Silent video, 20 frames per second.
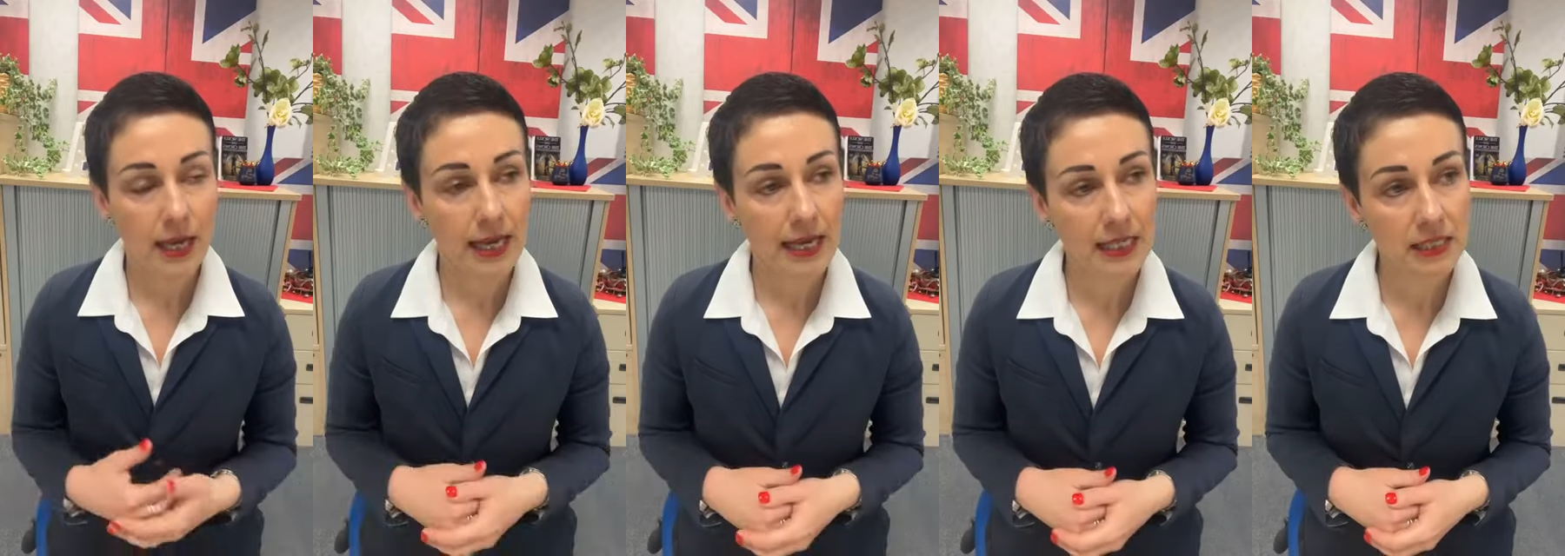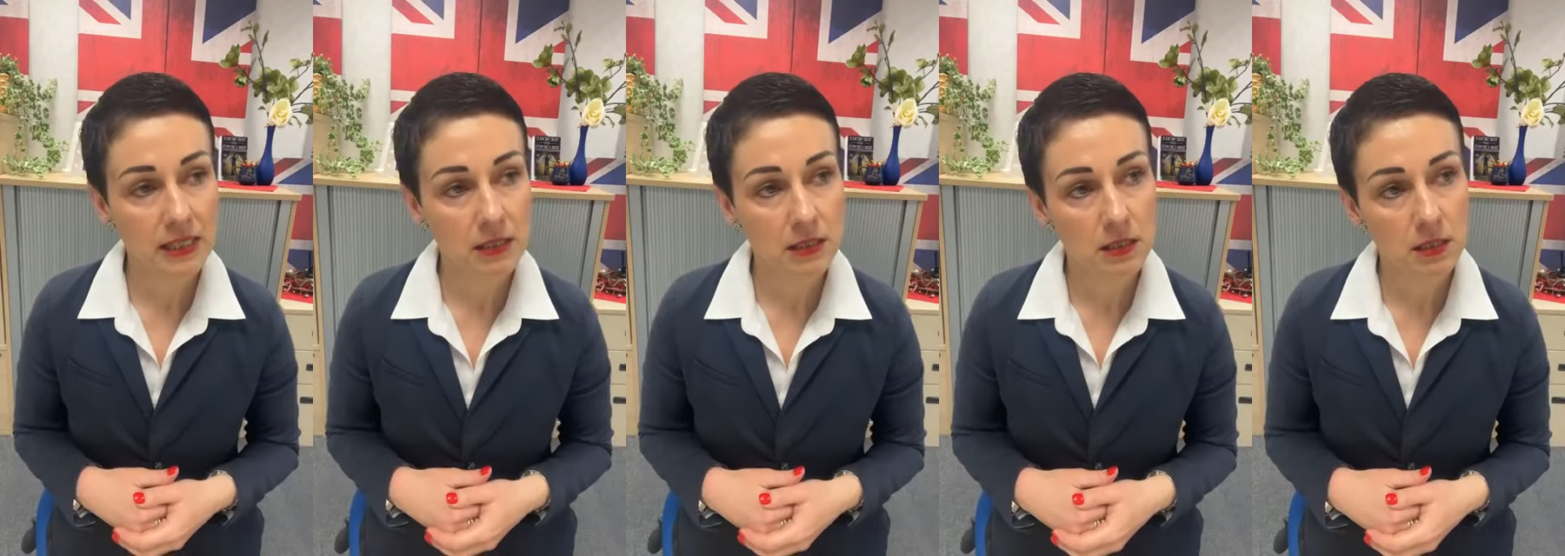
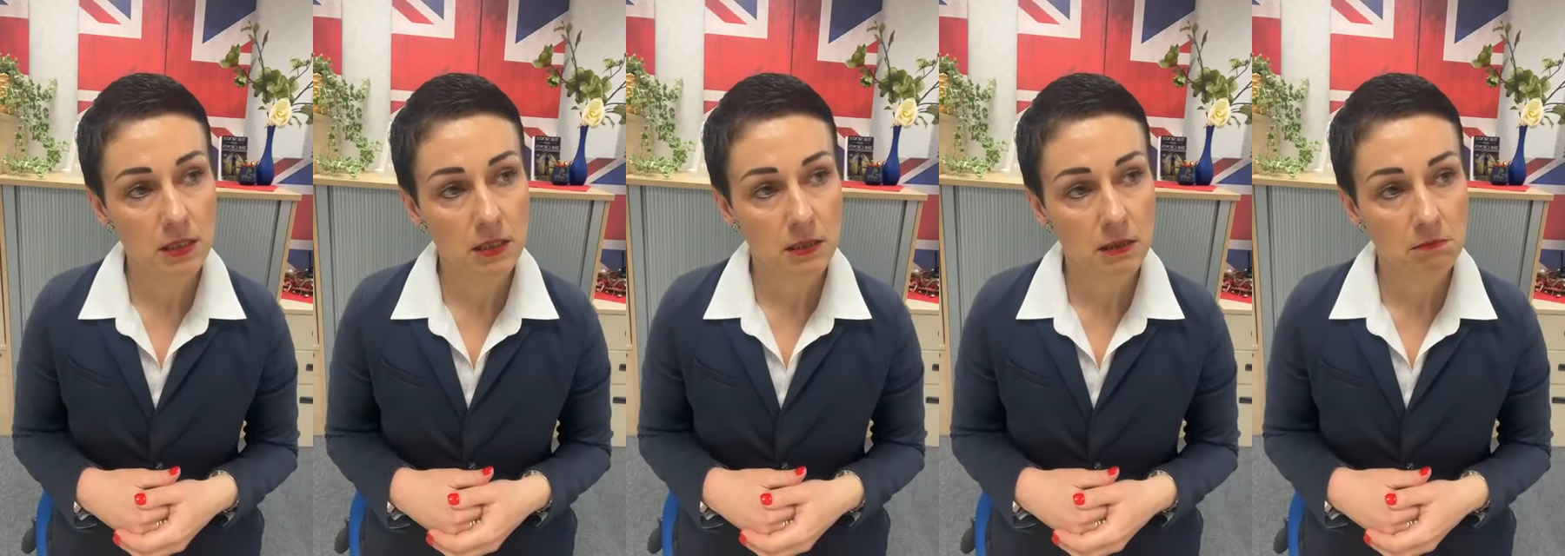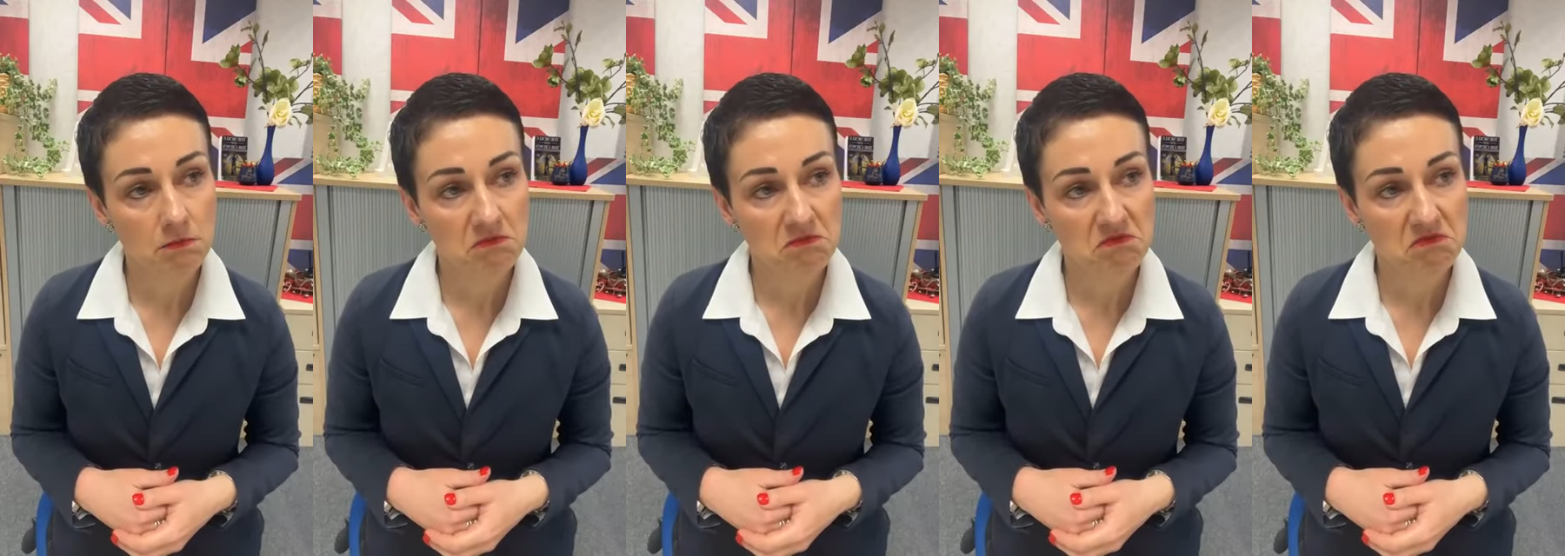and
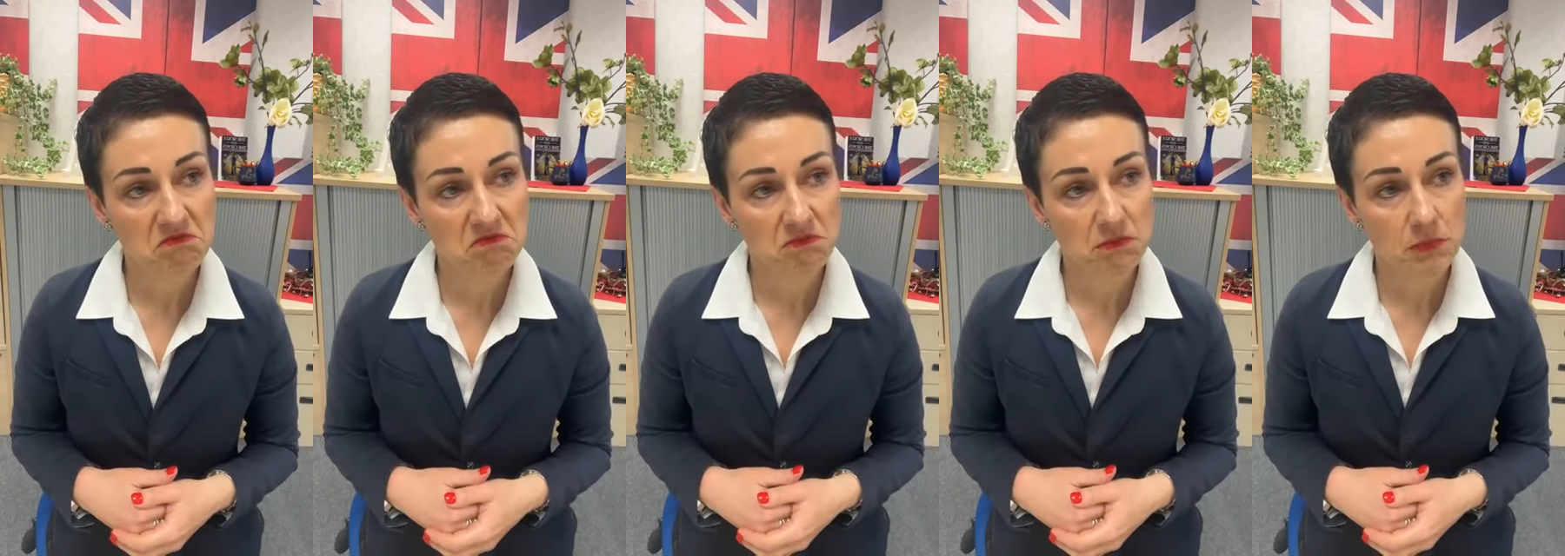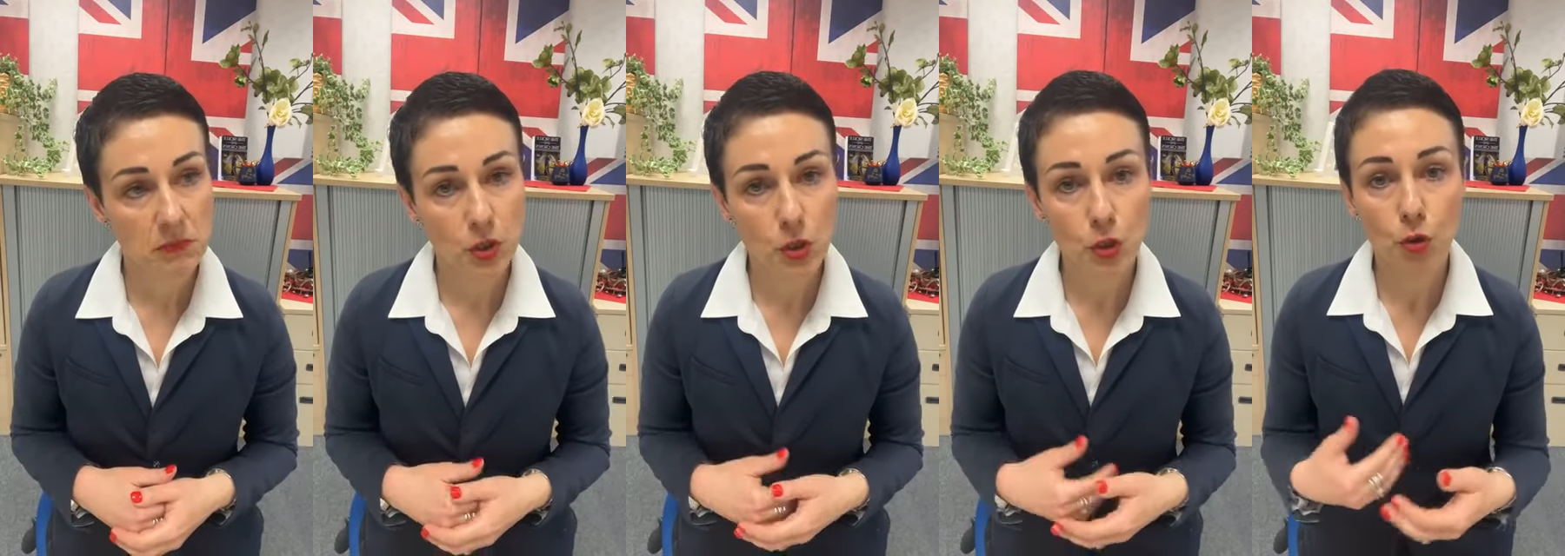
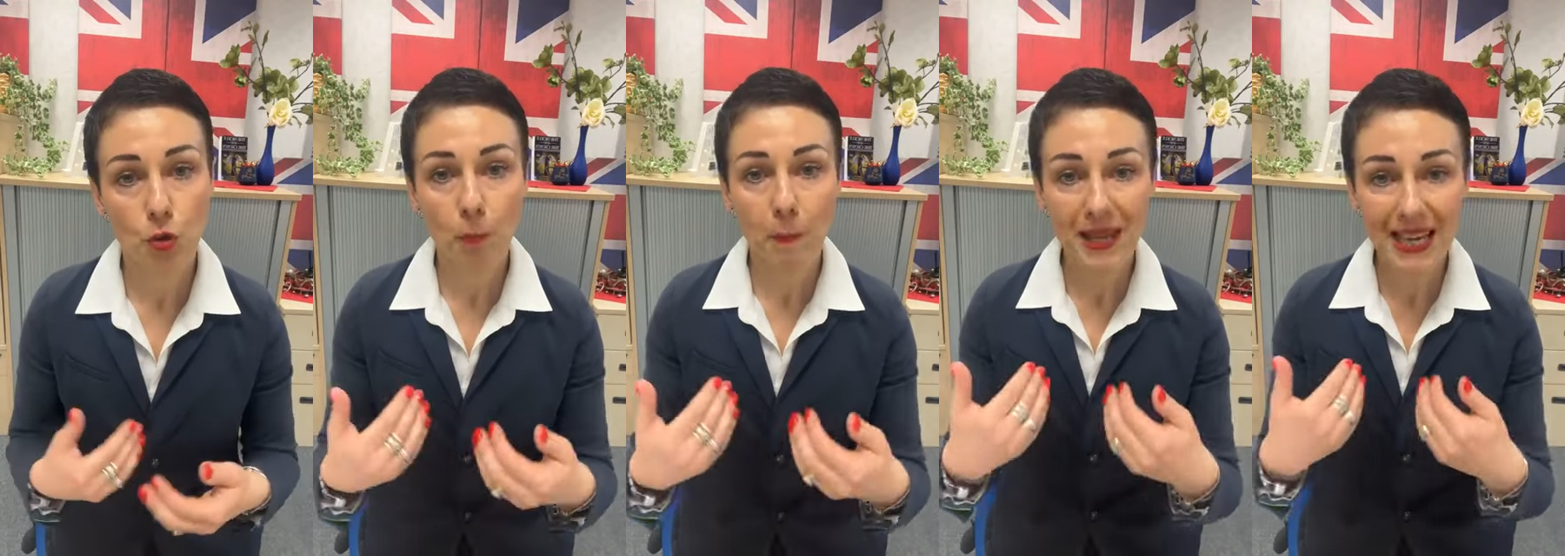you